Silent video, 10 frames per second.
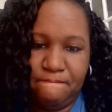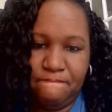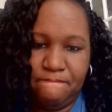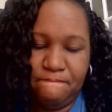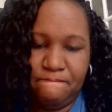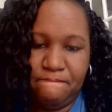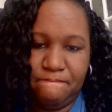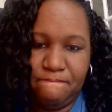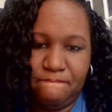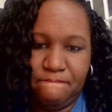
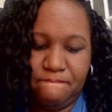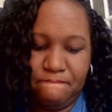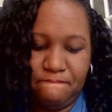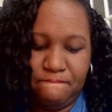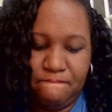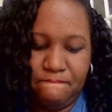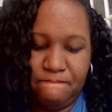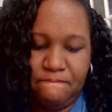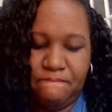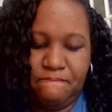
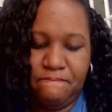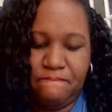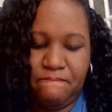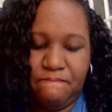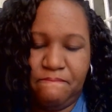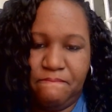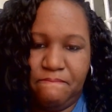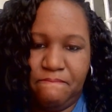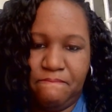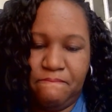
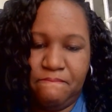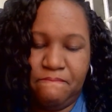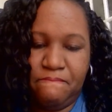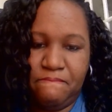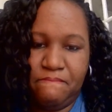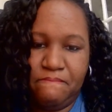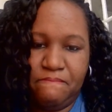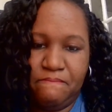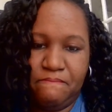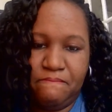
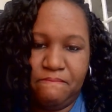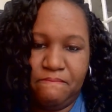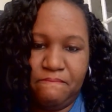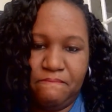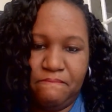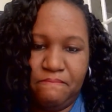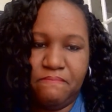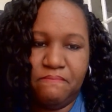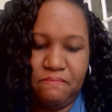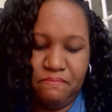
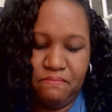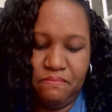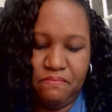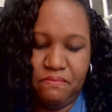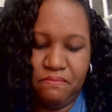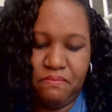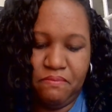The person shown says nothing.